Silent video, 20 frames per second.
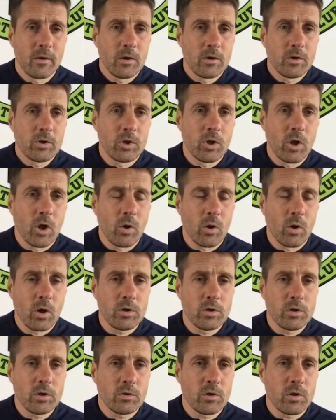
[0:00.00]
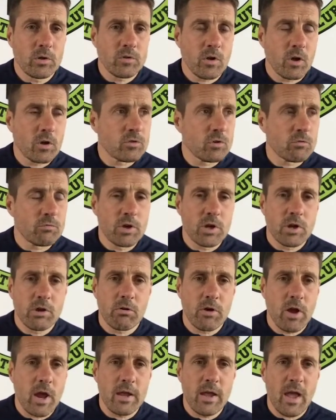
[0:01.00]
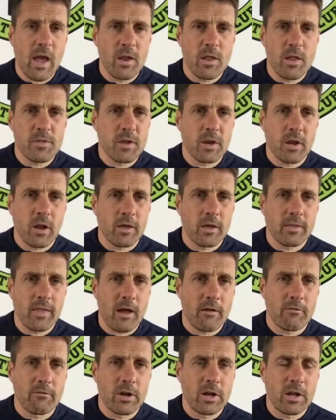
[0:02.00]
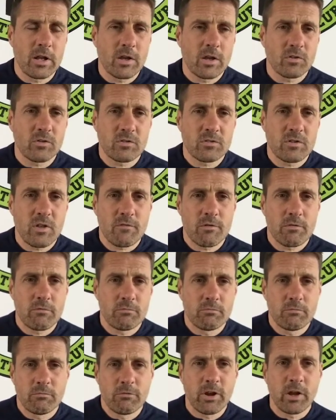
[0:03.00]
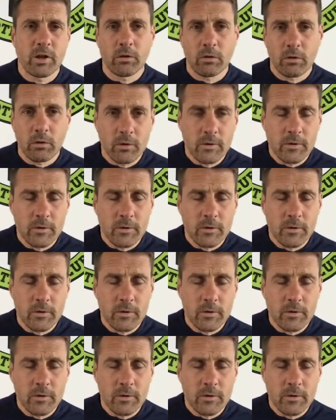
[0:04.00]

It's hard to recreate anything like that really because it's never real.